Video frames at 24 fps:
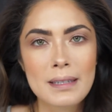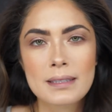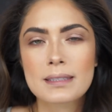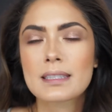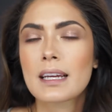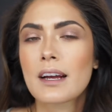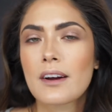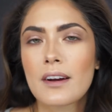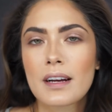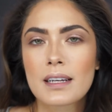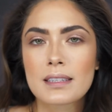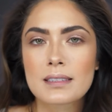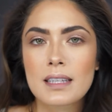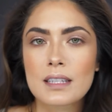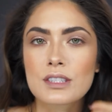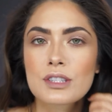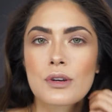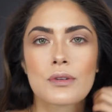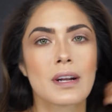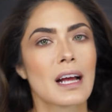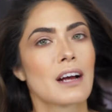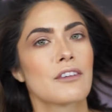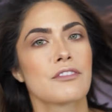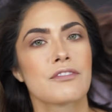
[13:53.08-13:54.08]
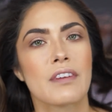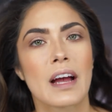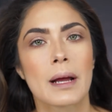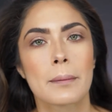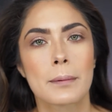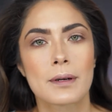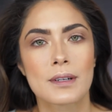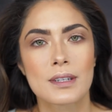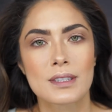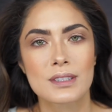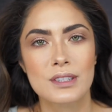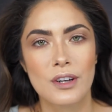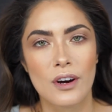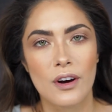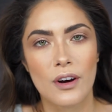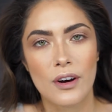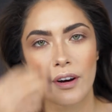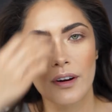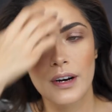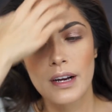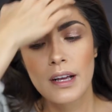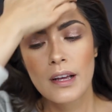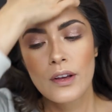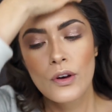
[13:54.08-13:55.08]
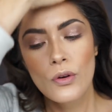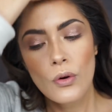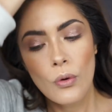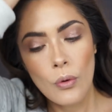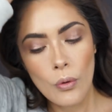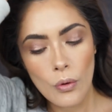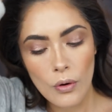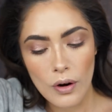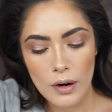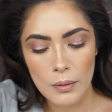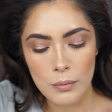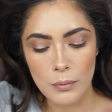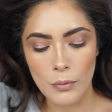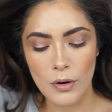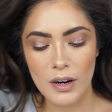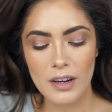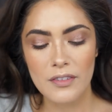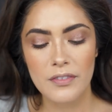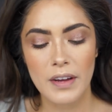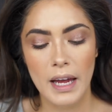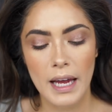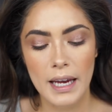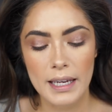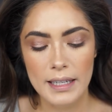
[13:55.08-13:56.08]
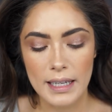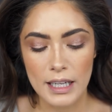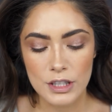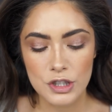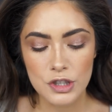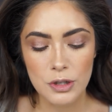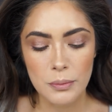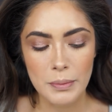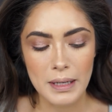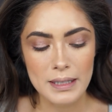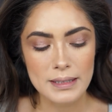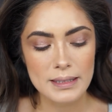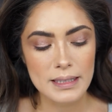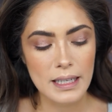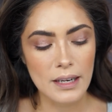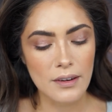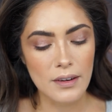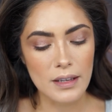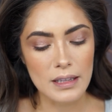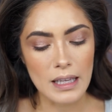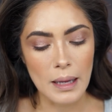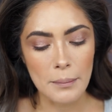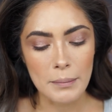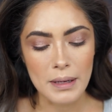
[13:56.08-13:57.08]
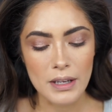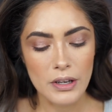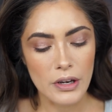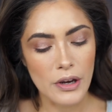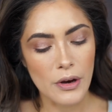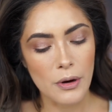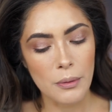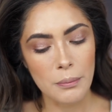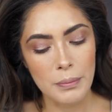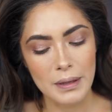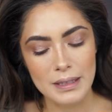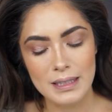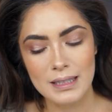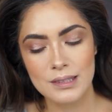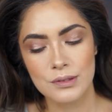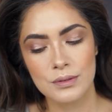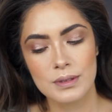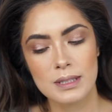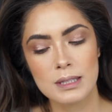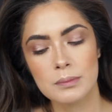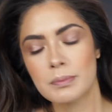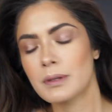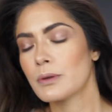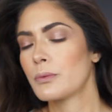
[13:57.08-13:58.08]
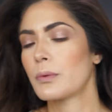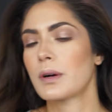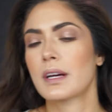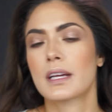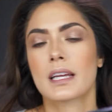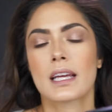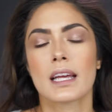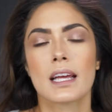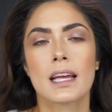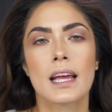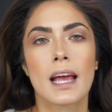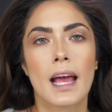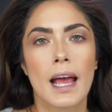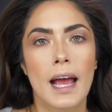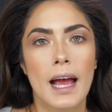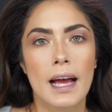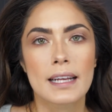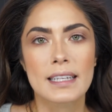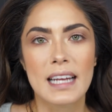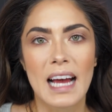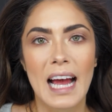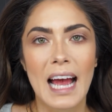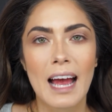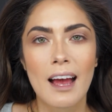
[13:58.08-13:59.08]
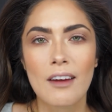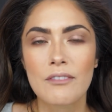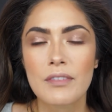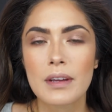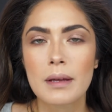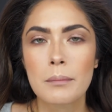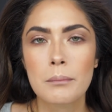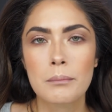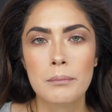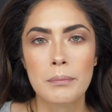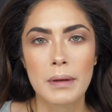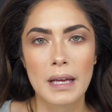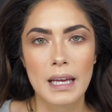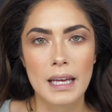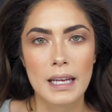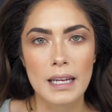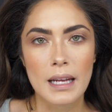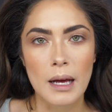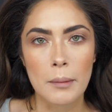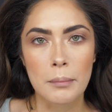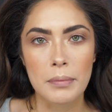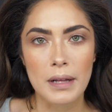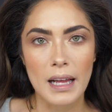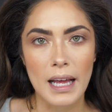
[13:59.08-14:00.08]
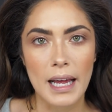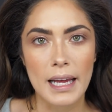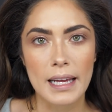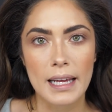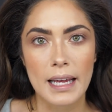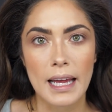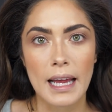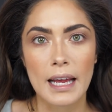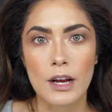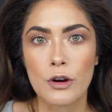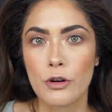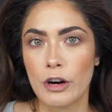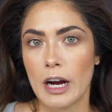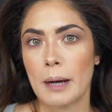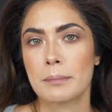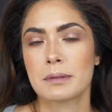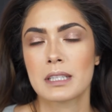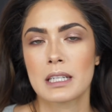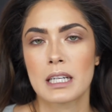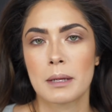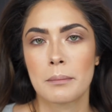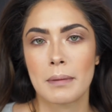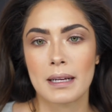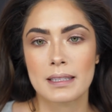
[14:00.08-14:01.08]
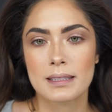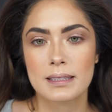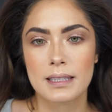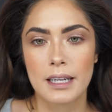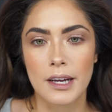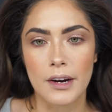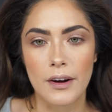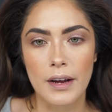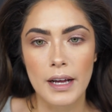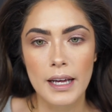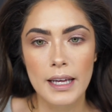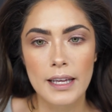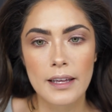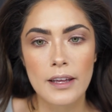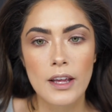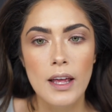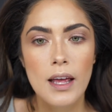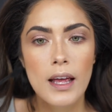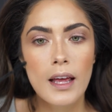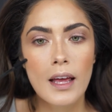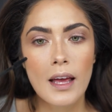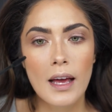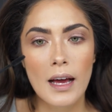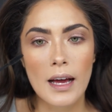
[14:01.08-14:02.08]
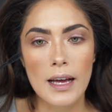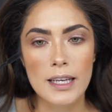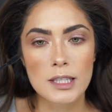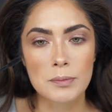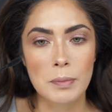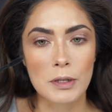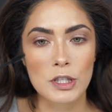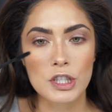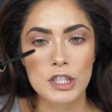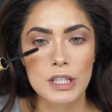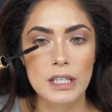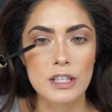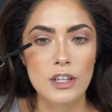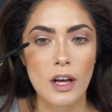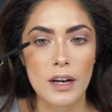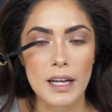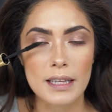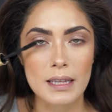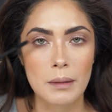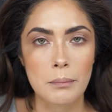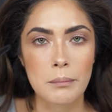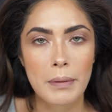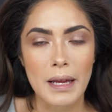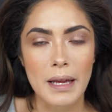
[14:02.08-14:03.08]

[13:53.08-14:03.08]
mascaras that don't have fibers or or are more of a natural mascara, let me know. But this one's been working and I haven't been applying a crap ton of mascara, especially not at the